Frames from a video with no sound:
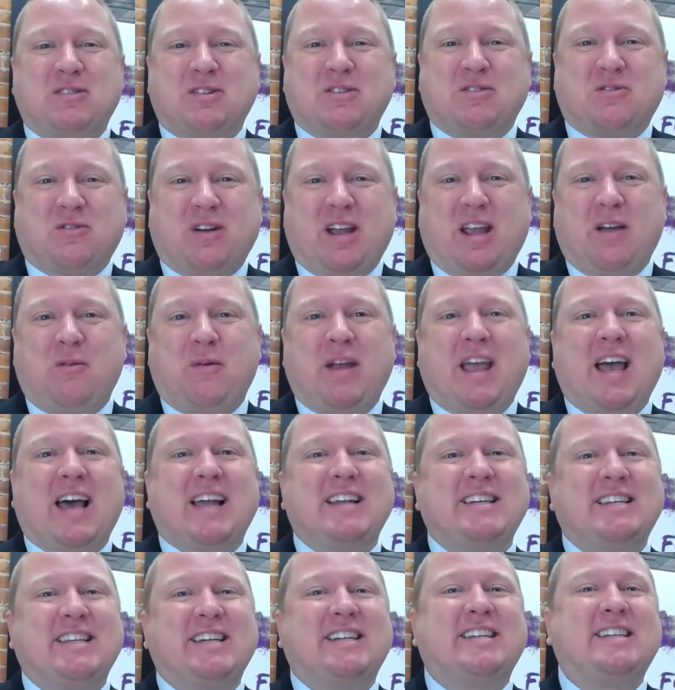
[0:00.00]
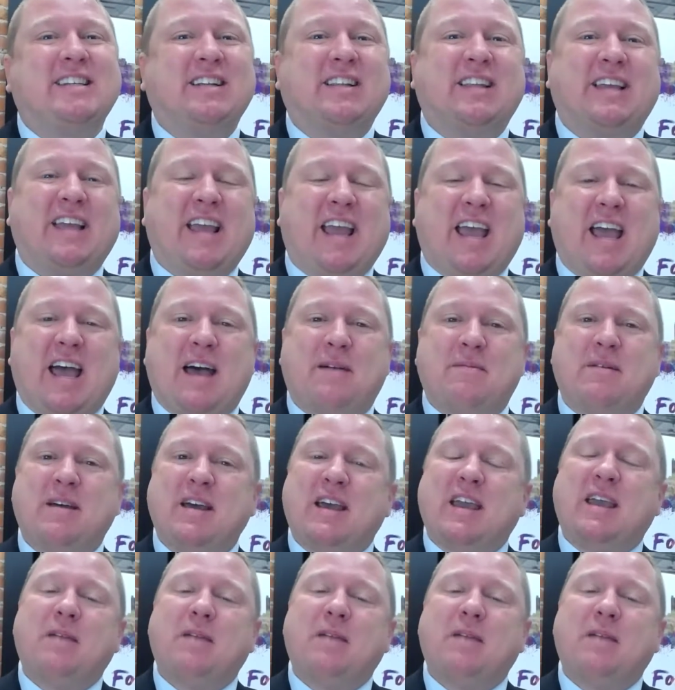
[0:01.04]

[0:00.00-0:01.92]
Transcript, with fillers: was great. We had Dick Dillingham.